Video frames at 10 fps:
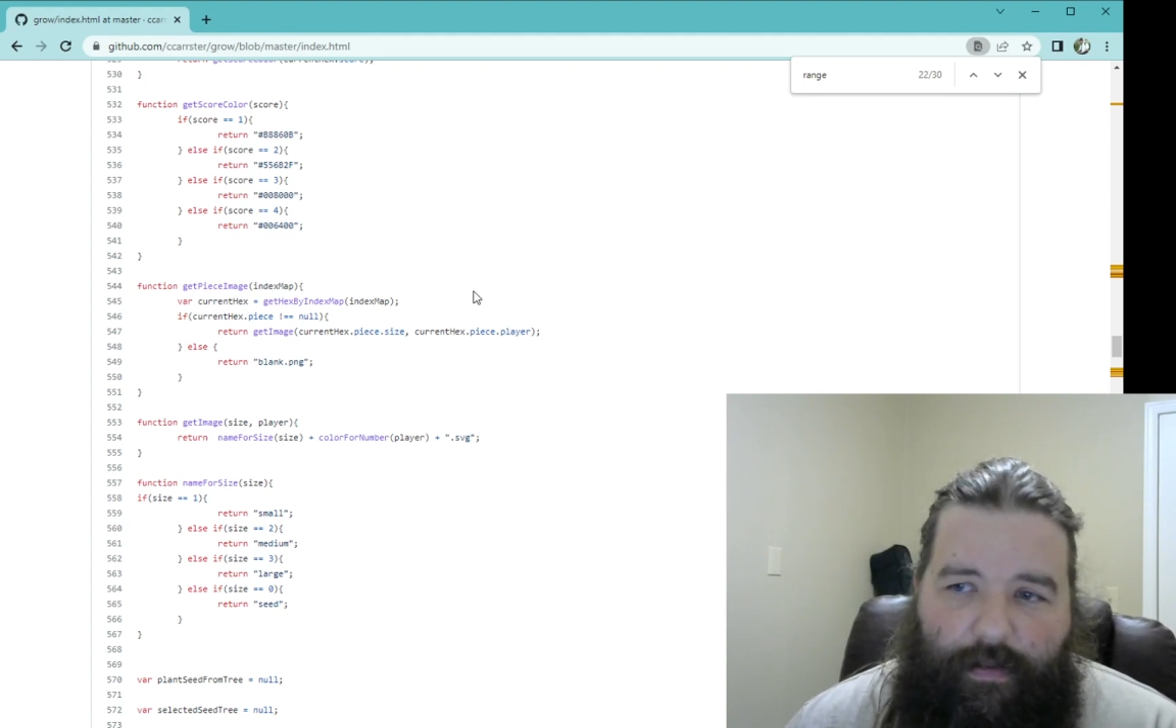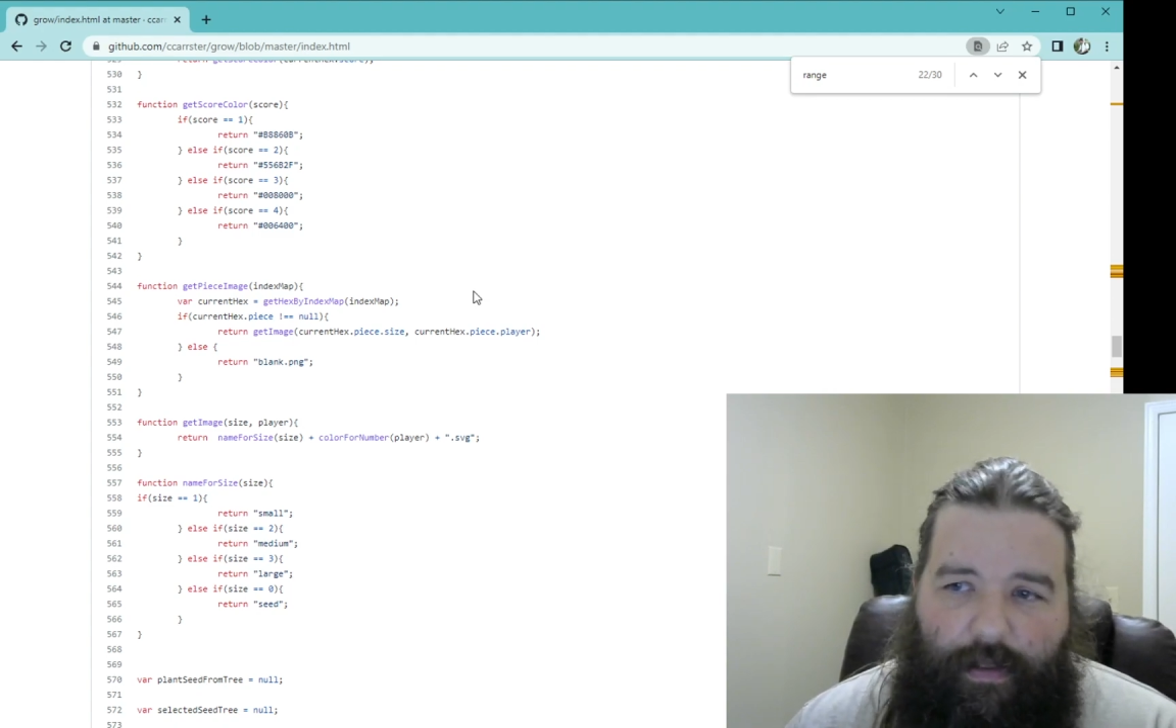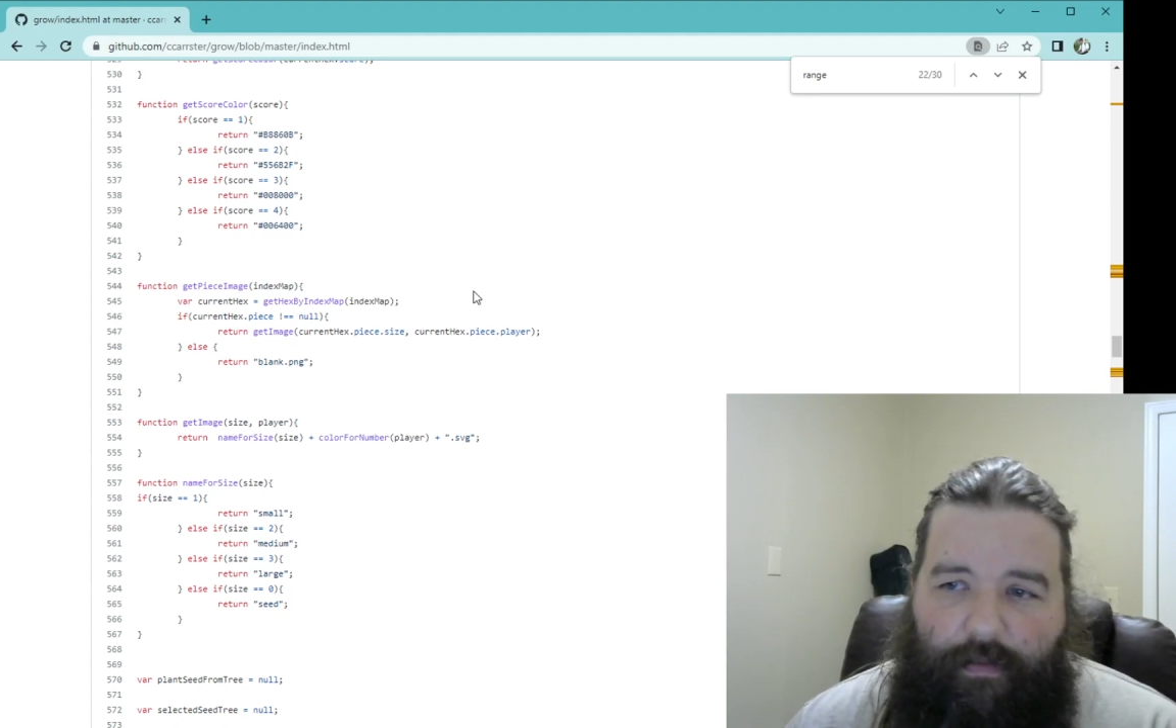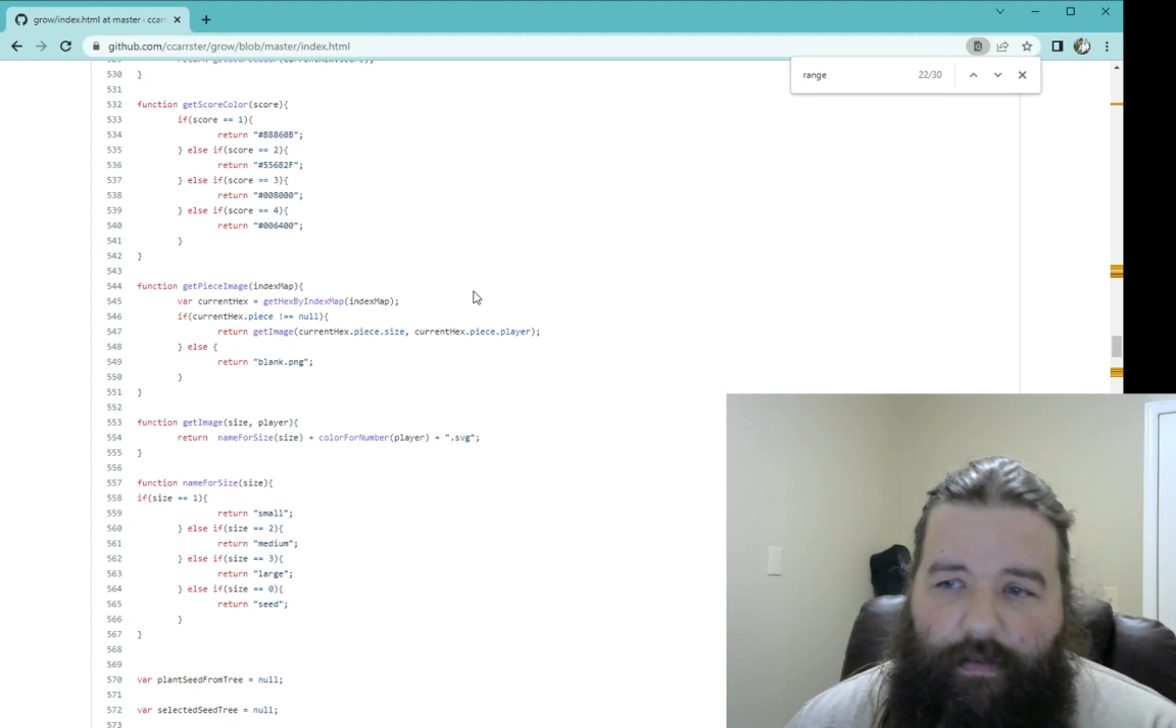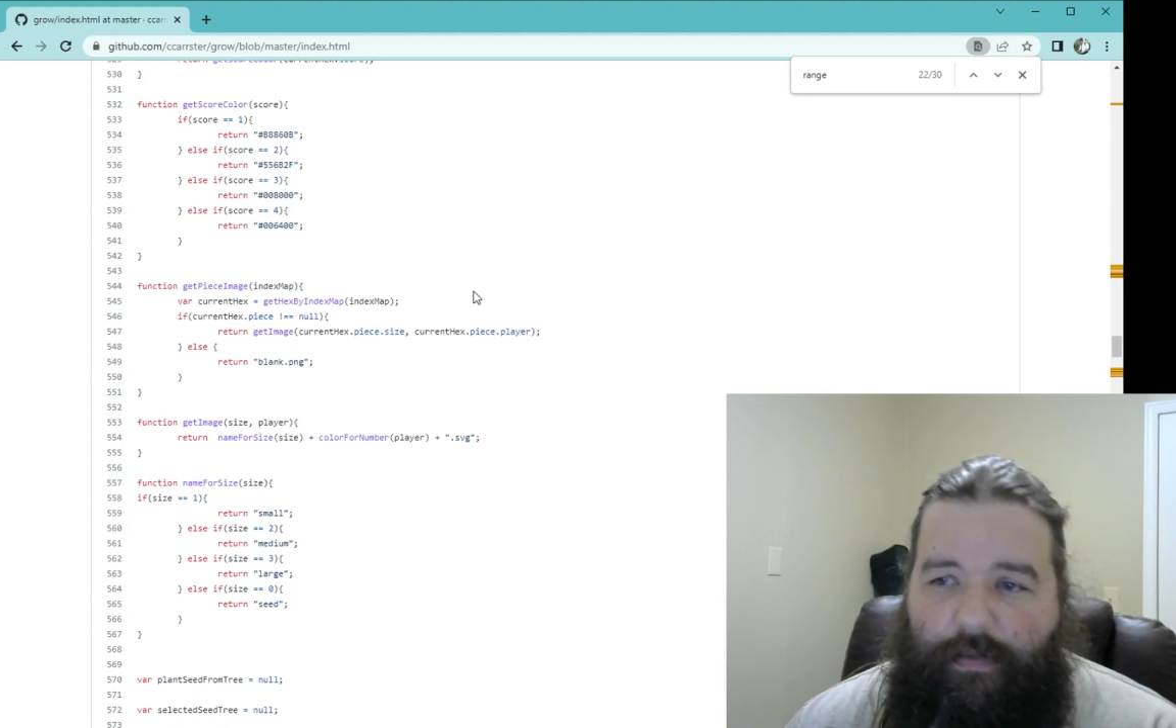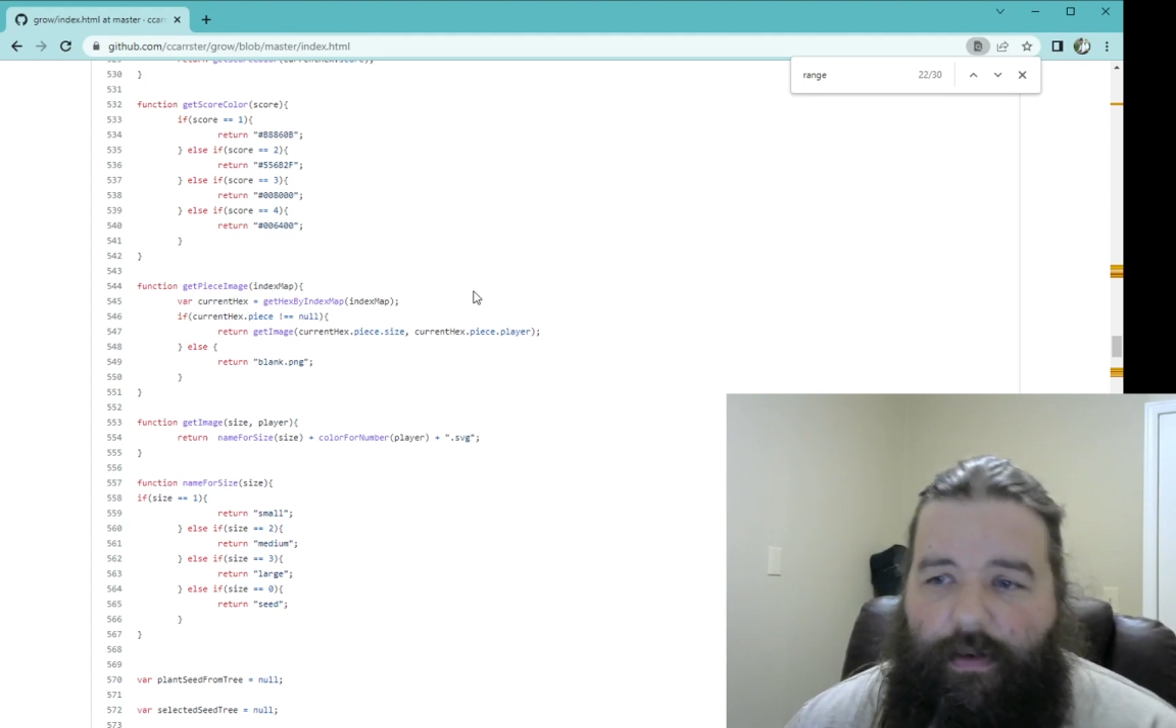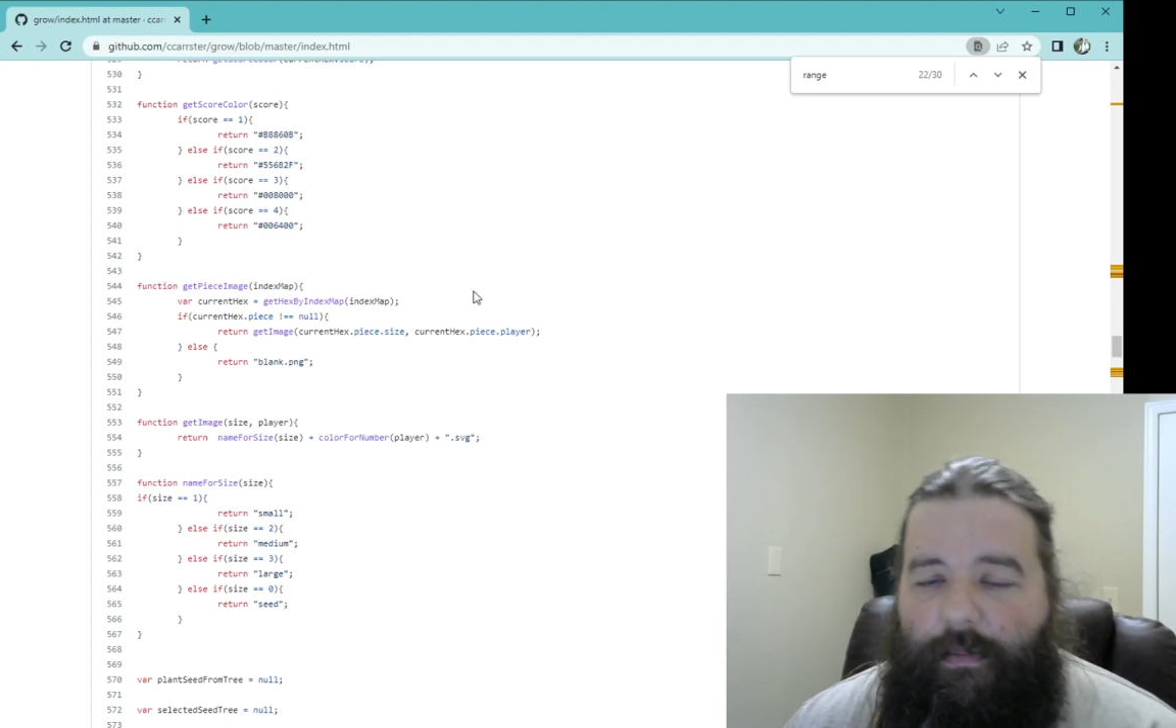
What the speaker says: have different